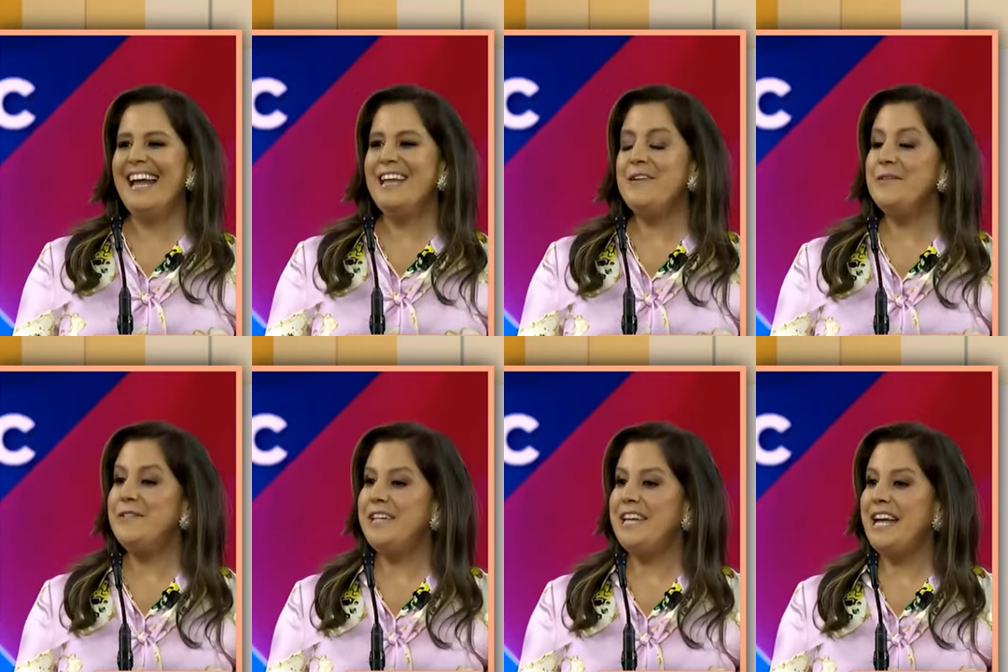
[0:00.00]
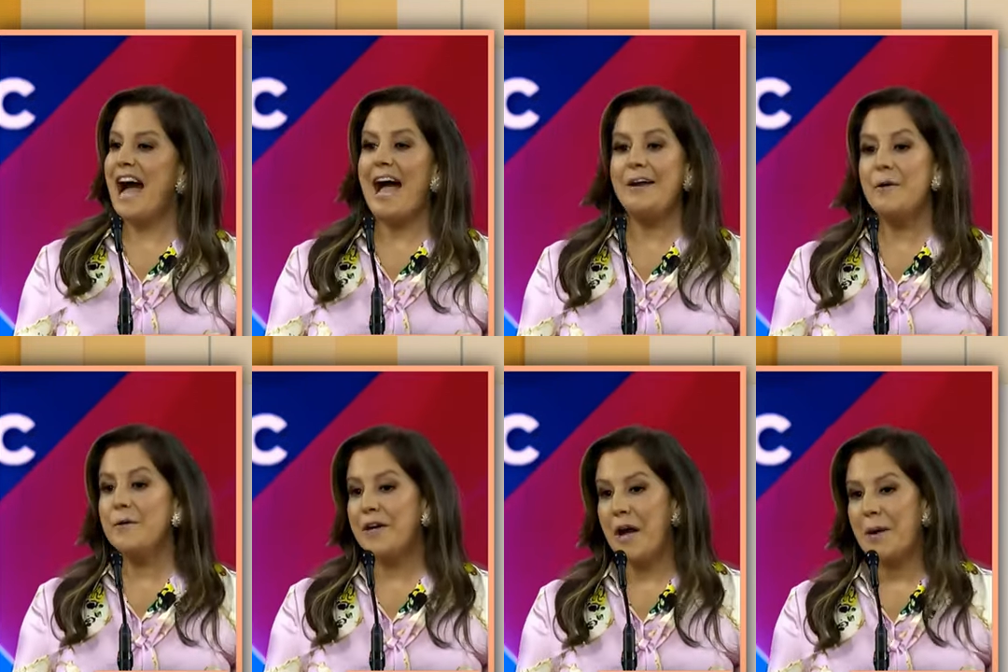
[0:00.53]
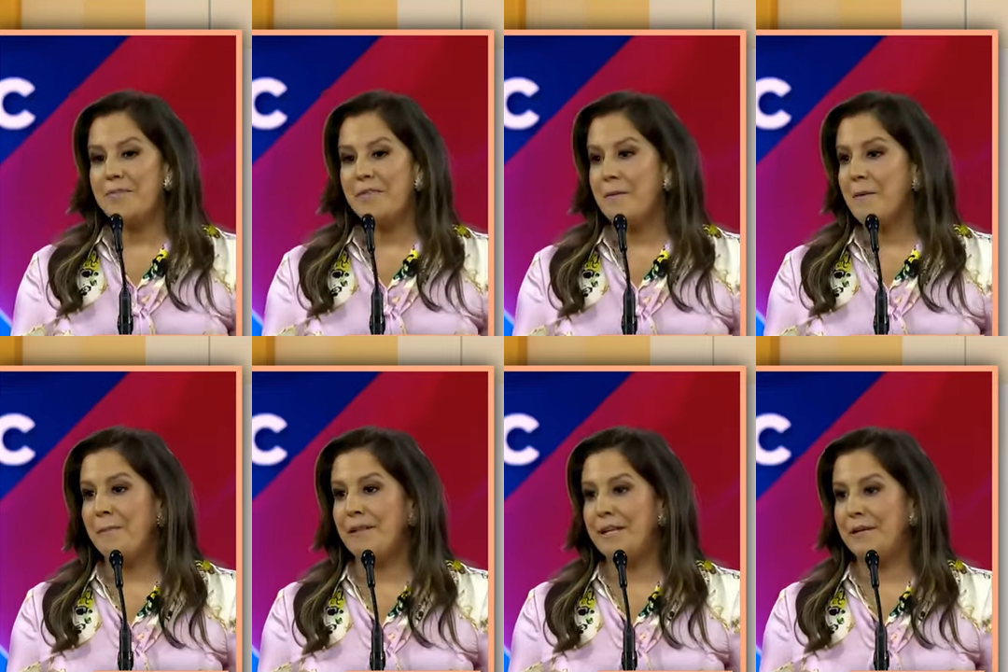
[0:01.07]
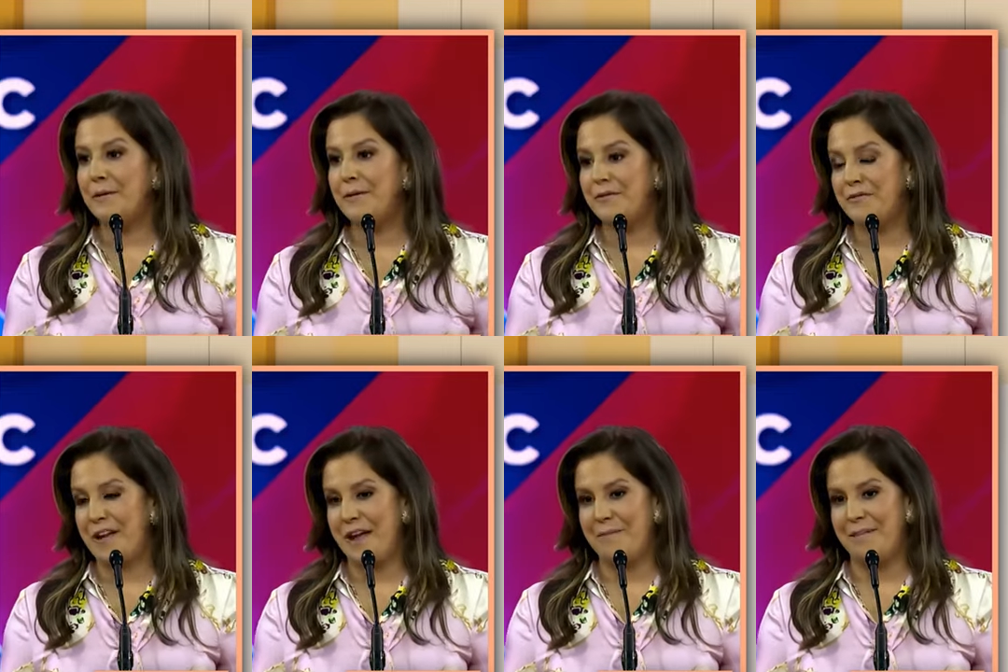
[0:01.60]
You see, I don't come from a political
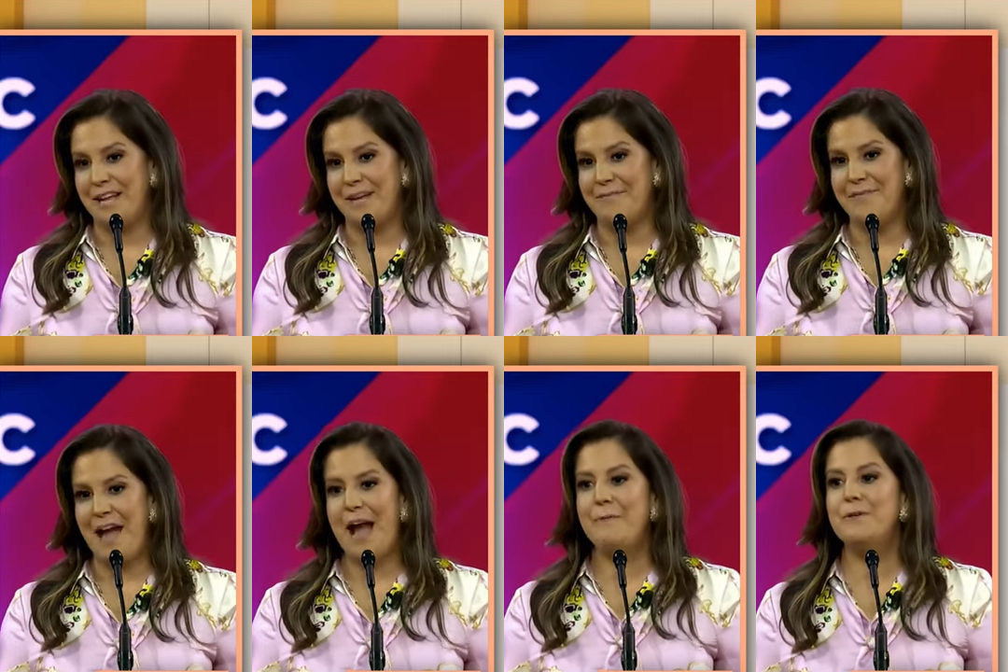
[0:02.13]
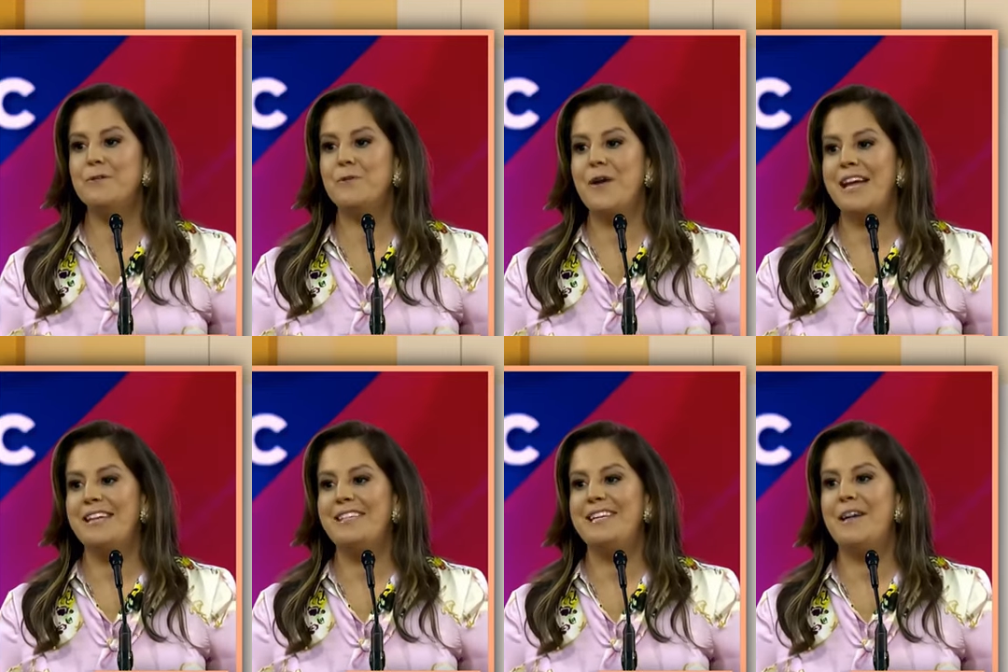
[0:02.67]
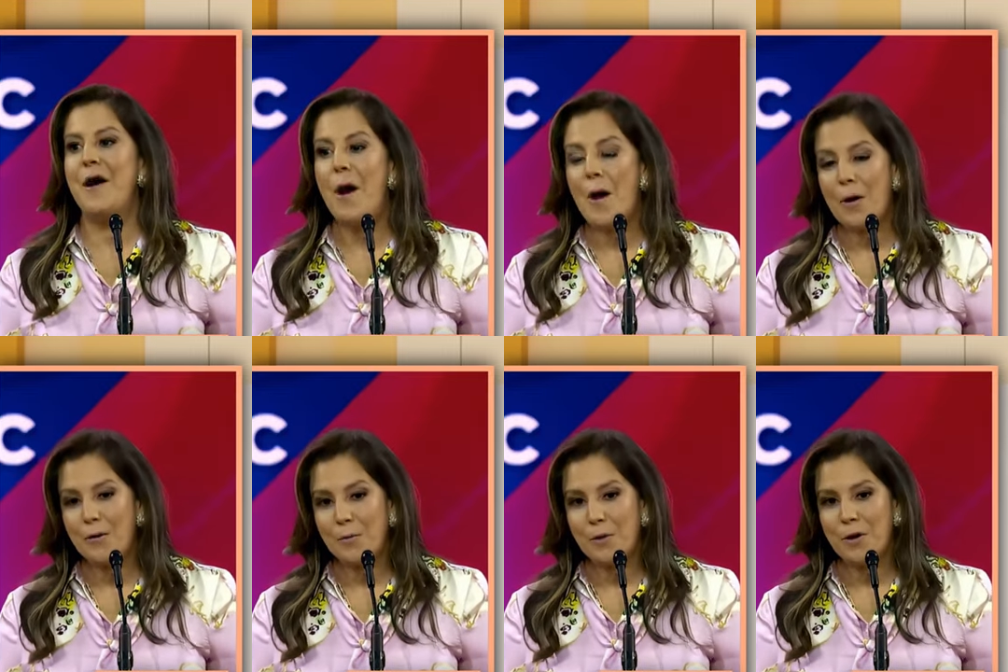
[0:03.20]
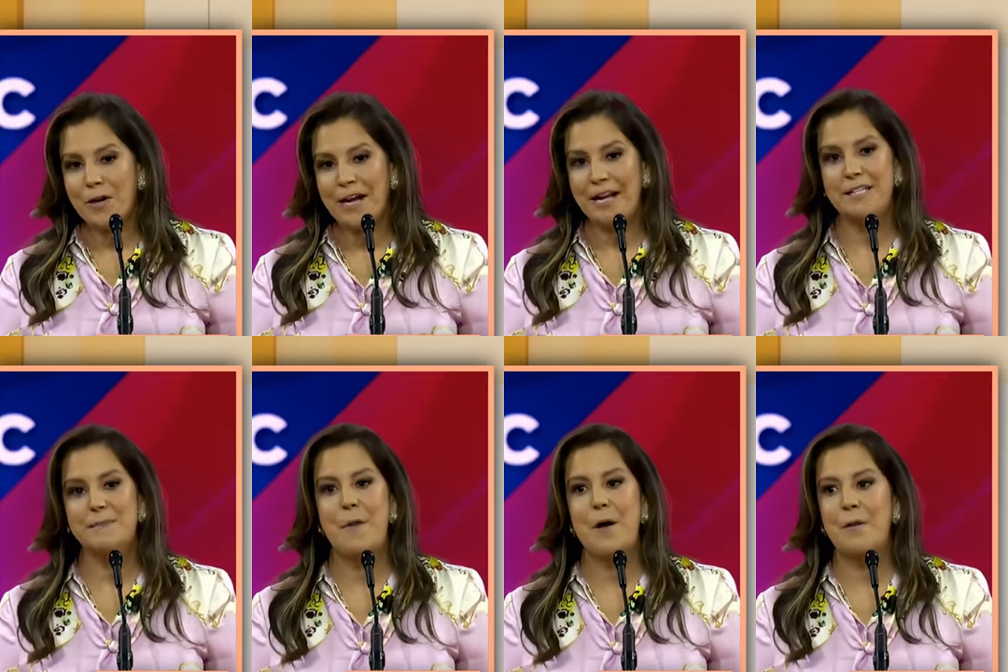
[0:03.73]
family. I was raised in a
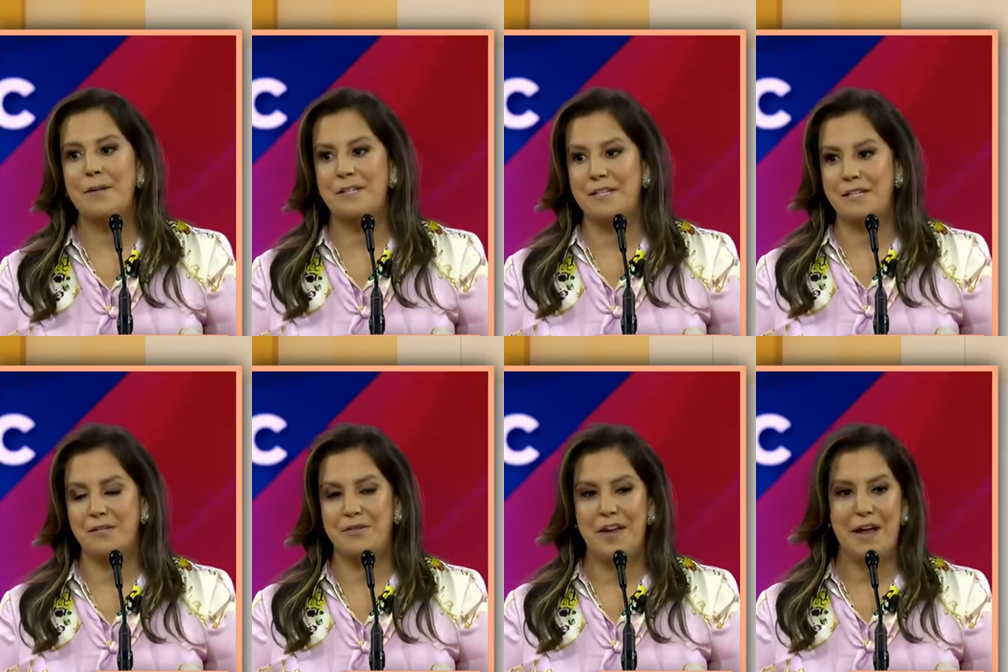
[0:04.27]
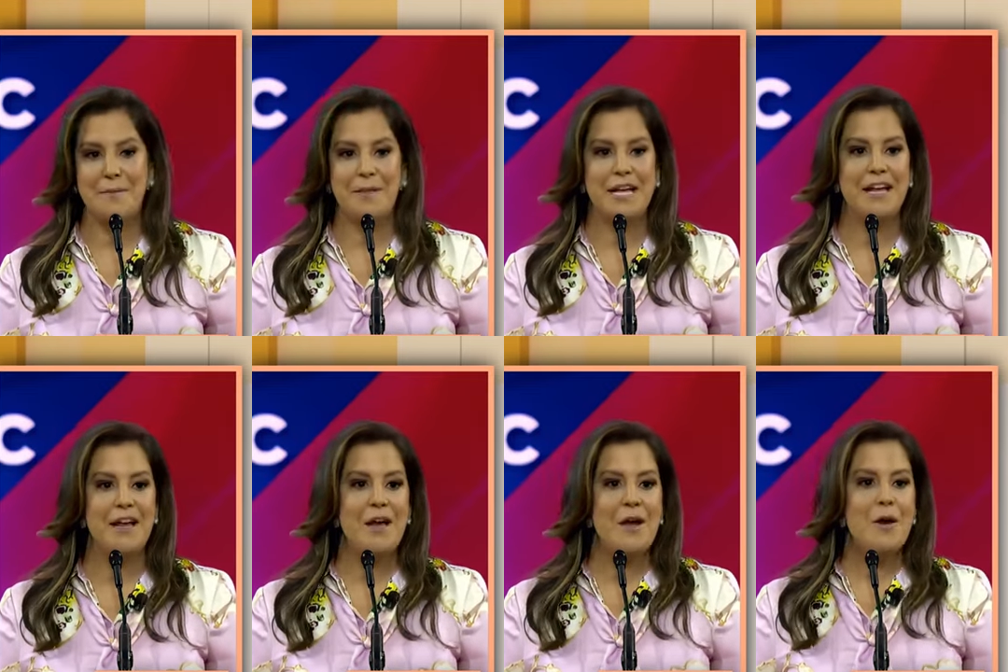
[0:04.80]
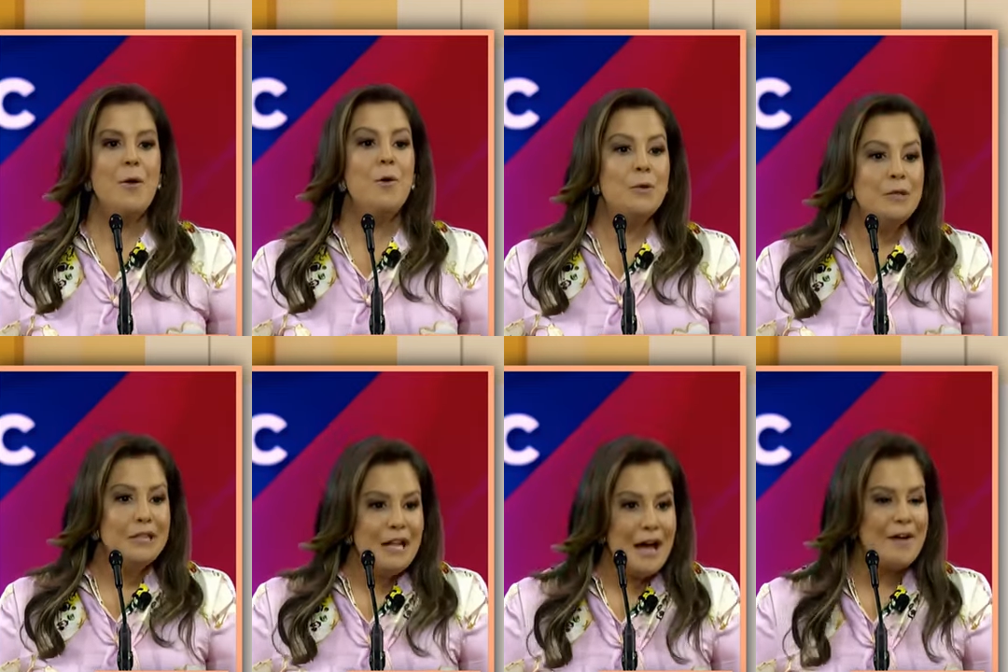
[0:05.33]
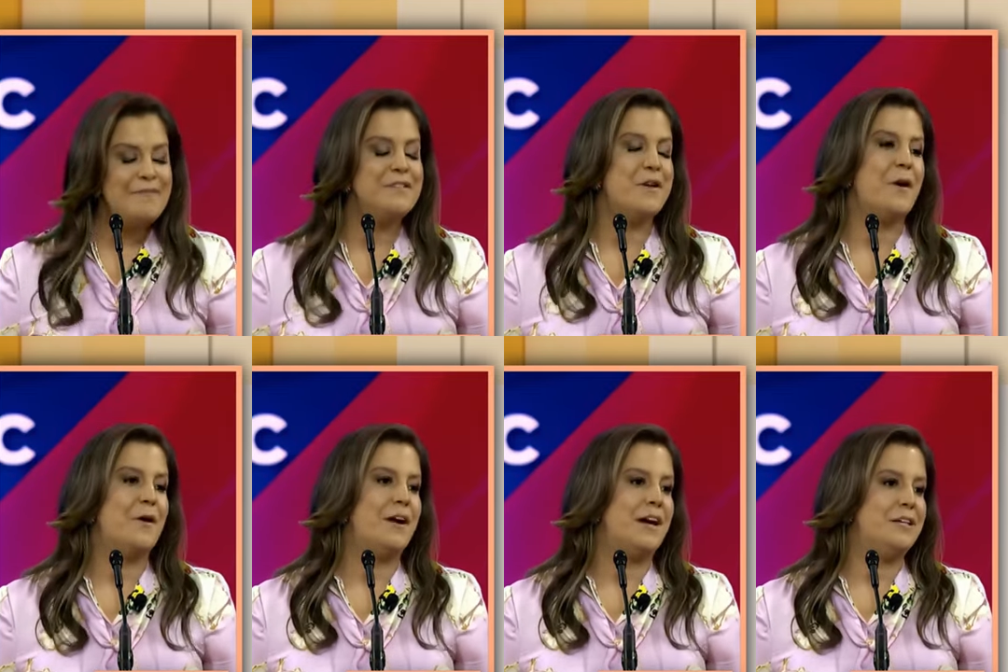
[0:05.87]
hardworking small business family who loves
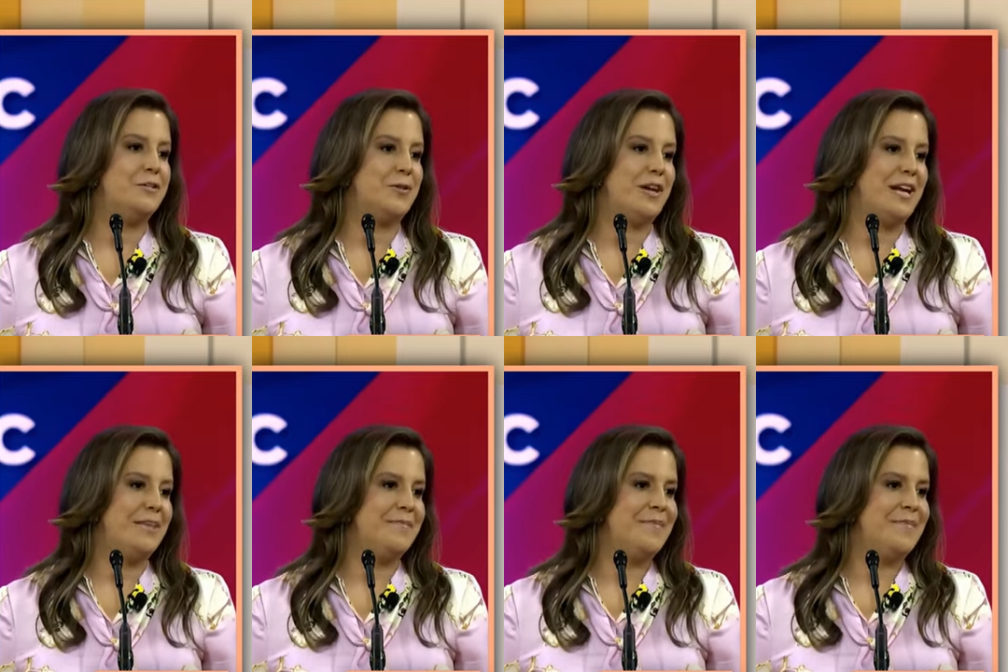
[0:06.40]
our country.